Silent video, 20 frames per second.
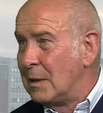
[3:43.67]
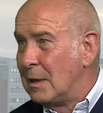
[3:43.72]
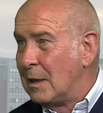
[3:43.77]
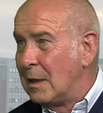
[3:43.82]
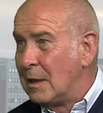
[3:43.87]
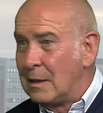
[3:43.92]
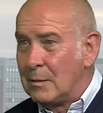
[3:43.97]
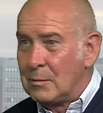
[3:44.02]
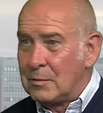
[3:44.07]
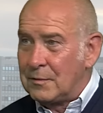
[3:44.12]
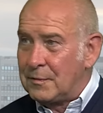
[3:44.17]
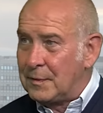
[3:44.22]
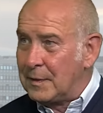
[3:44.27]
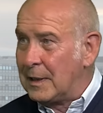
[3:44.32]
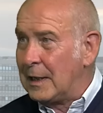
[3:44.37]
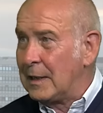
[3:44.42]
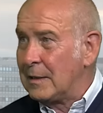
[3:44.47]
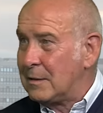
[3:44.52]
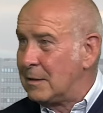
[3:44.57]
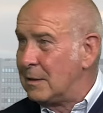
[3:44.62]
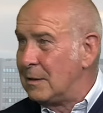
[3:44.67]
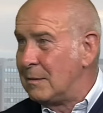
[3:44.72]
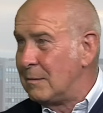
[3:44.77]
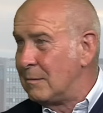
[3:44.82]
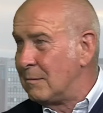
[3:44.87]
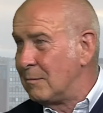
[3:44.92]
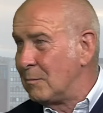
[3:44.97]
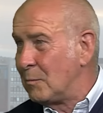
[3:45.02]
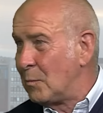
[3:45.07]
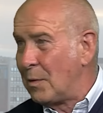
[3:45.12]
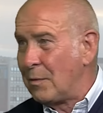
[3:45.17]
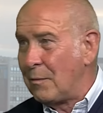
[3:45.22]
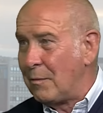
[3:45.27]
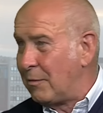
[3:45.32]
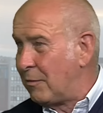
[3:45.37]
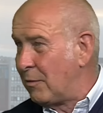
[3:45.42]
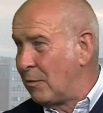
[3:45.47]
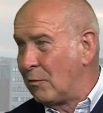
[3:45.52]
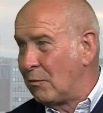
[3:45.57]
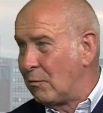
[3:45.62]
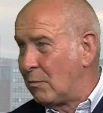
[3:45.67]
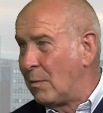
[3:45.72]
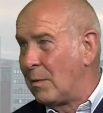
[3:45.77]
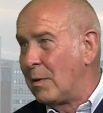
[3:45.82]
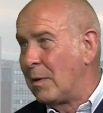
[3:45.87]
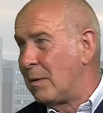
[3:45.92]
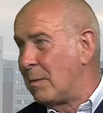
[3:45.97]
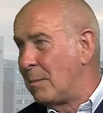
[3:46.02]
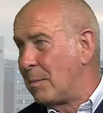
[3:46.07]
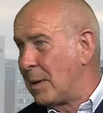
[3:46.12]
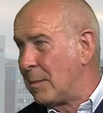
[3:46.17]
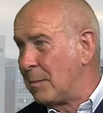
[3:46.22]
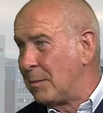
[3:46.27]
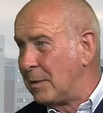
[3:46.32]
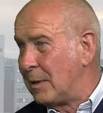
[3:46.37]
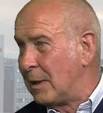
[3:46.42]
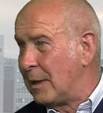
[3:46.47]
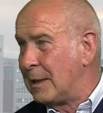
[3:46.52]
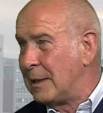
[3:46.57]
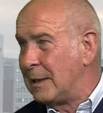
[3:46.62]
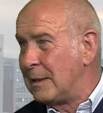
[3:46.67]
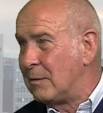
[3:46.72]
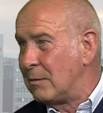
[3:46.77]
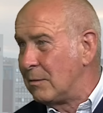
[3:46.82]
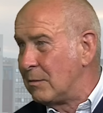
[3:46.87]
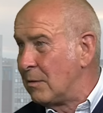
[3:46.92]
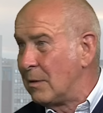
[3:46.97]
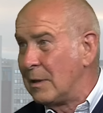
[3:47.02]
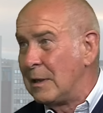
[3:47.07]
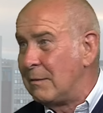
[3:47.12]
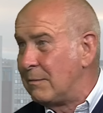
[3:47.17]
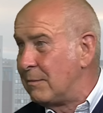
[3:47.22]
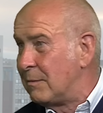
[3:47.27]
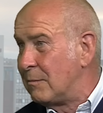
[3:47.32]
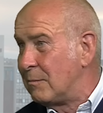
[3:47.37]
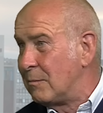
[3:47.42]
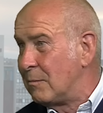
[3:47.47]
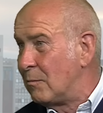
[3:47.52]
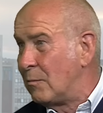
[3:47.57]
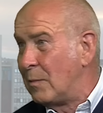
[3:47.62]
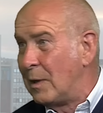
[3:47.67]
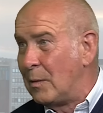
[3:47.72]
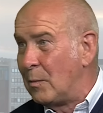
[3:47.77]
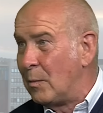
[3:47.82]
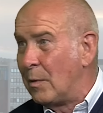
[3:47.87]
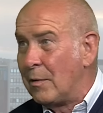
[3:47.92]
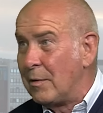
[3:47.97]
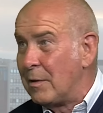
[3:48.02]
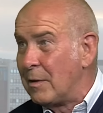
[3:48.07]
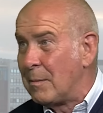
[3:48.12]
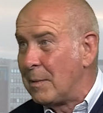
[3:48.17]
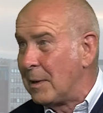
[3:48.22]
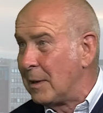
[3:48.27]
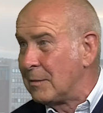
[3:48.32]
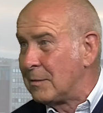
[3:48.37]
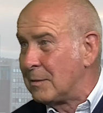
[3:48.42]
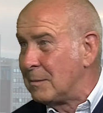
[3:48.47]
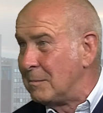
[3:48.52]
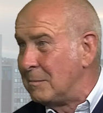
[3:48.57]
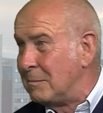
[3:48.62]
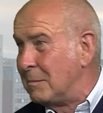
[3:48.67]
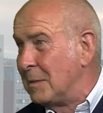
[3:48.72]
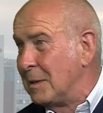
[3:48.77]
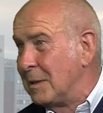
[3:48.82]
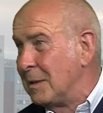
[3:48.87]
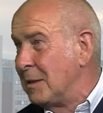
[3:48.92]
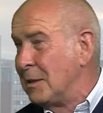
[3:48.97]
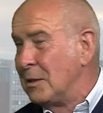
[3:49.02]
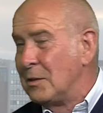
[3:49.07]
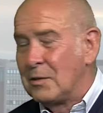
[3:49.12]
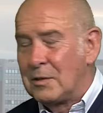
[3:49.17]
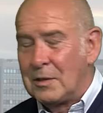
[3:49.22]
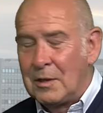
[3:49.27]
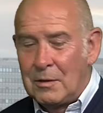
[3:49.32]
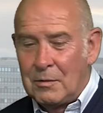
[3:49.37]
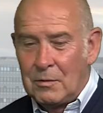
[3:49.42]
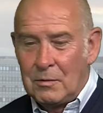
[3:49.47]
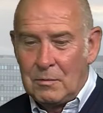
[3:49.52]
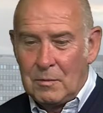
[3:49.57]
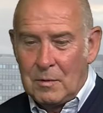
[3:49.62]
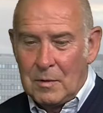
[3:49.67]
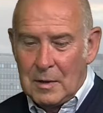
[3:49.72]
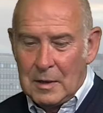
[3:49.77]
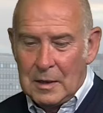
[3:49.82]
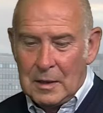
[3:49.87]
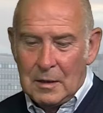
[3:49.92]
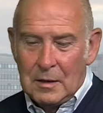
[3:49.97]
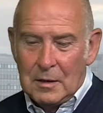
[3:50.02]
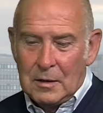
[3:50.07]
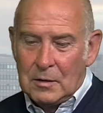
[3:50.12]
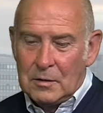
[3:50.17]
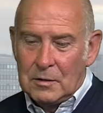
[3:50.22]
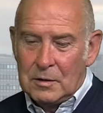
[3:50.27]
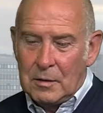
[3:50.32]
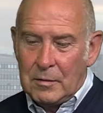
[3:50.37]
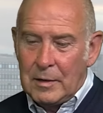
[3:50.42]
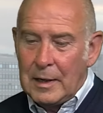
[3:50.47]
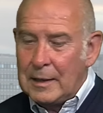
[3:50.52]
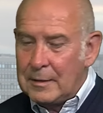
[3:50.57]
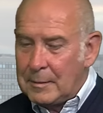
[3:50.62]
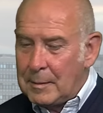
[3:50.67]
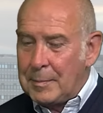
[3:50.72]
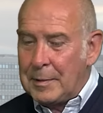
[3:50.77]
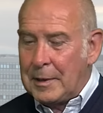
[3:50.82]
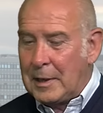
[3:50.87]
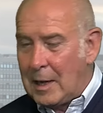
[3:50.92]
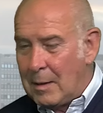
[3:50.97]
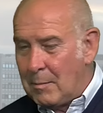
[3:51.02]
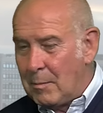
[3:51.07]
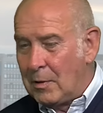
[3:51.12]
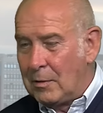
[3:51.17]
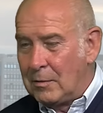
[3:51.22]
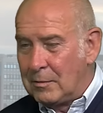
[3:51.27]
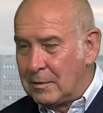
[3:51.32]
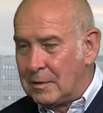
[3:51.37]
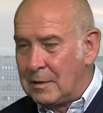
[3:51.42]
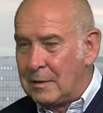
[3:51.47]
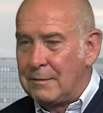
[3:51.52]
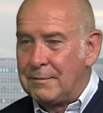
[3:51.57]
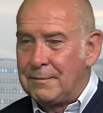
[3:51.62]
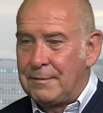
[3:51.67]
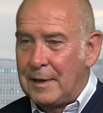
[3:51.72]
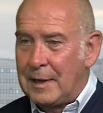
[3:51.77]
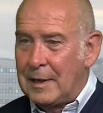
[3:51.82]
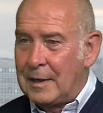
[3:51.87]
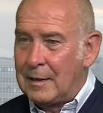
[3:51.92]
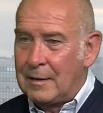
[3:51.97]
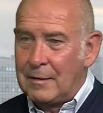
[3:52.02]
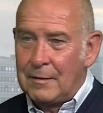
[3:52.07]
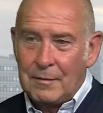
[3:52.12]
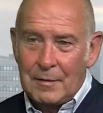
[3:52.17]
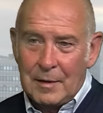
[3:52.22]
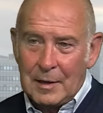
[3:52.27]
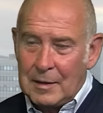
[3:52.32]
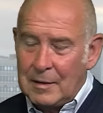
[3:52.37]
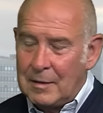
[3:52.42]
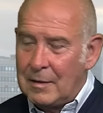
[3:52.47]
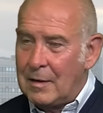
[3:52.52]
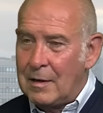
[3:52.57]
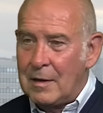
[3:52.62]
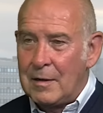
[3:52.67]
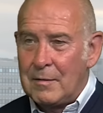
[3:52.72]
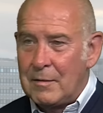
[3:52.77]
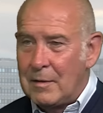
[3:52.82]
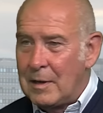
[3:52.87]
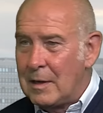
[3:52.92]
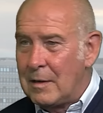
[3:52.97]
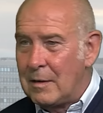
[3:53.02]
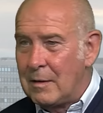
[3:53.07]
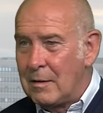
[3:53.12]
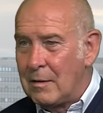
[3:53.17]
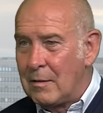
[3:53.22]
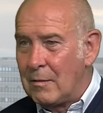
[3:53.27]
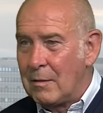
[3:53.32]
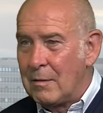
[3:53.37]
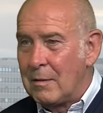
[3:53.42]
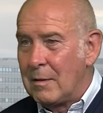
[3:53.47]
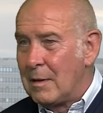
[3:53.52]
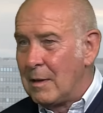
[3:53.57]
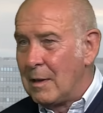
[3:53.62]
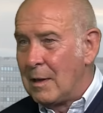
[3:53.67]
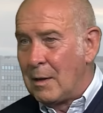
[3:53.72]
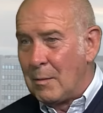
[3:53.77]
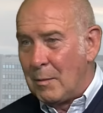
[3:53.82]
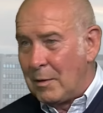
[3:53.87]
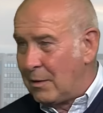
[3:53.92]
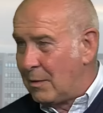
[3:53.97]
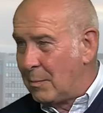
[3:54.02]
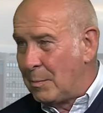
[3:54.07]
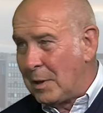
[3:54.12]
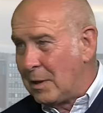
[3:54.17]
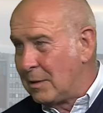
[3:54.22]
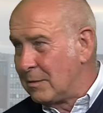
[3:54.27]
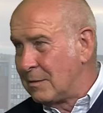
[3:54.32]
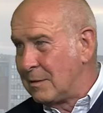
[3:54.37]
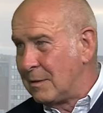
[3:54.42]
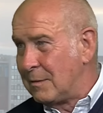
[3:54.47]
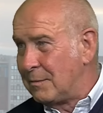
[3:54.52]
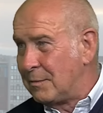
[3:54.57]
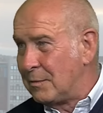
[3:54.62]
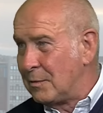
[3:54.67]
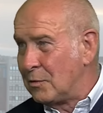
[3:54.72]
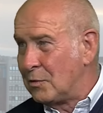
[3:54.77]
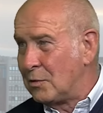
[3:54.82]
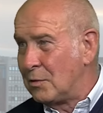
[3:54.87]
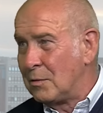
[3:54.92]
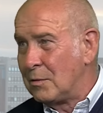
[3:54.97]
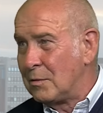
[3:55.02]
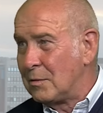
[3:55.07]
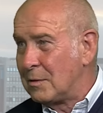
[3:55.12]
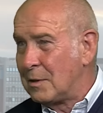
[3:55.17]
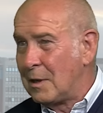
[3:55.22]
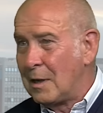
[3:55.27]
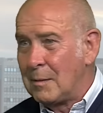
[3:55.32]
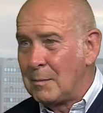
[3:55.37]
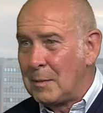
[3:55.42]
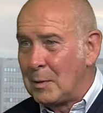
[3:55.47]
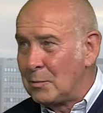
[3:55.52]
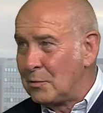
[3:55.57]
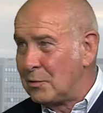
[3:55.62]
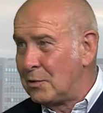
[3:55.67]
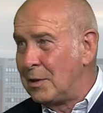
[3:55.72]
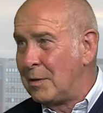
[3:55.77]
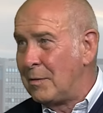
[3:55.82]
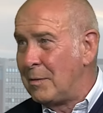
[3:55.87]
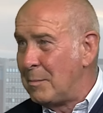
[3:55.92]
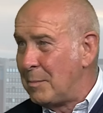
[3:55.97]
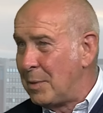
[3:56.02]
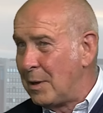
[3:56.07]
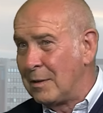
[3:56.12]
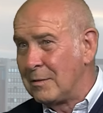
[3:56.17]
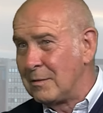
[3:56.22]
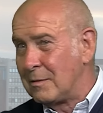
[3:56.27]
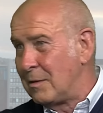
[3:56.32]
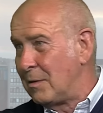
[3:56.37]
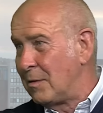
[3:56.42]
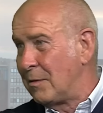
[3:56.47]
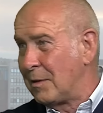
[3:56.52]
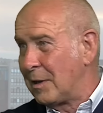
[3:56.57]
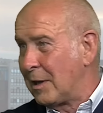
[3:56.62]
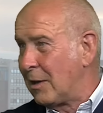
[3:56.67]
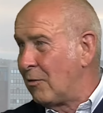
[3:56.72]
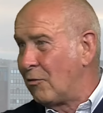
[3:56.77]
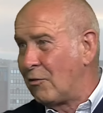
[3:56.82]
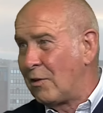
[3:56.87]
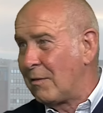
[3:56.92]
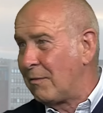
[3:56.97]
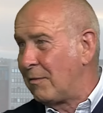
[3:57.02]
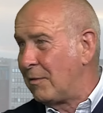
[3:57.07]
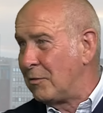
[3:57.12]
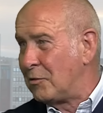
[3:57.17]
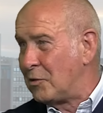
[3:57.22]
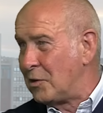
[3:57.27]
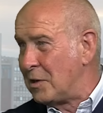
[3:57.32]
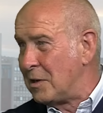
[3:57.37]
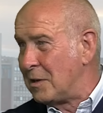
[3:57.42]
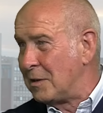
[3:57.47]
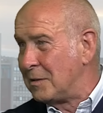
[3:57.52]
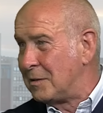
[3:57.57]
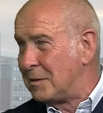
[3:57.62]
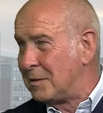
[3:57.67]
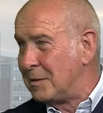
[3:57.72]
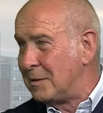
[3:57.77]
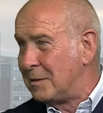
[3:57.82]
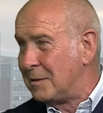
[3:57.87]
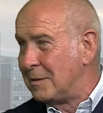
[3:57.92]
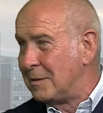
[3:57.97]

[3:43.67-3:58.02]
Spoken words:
And I was forgetting what the results were at Bramall Lane, or not even really worrying about them. Yeah. So yeah, I became a Hull City fan, and then I went to Barnsley for a short time. I was cheering Barnsley on against Sheffield United